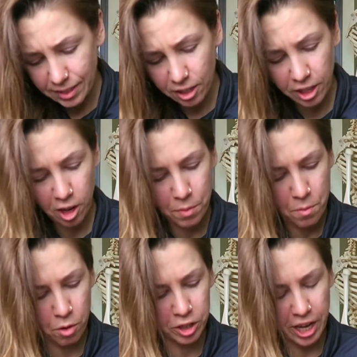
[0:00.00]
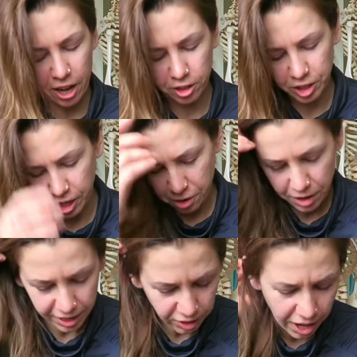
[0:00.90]
is a little bit more challenging.
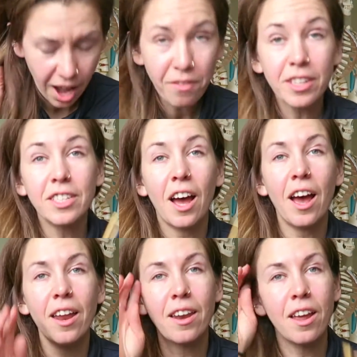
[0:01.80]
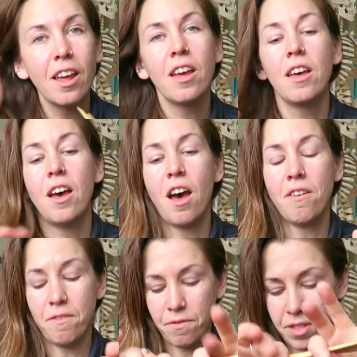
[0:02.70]
Okay, so I have a ton
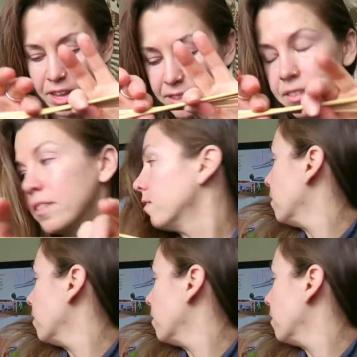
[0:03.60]
of these.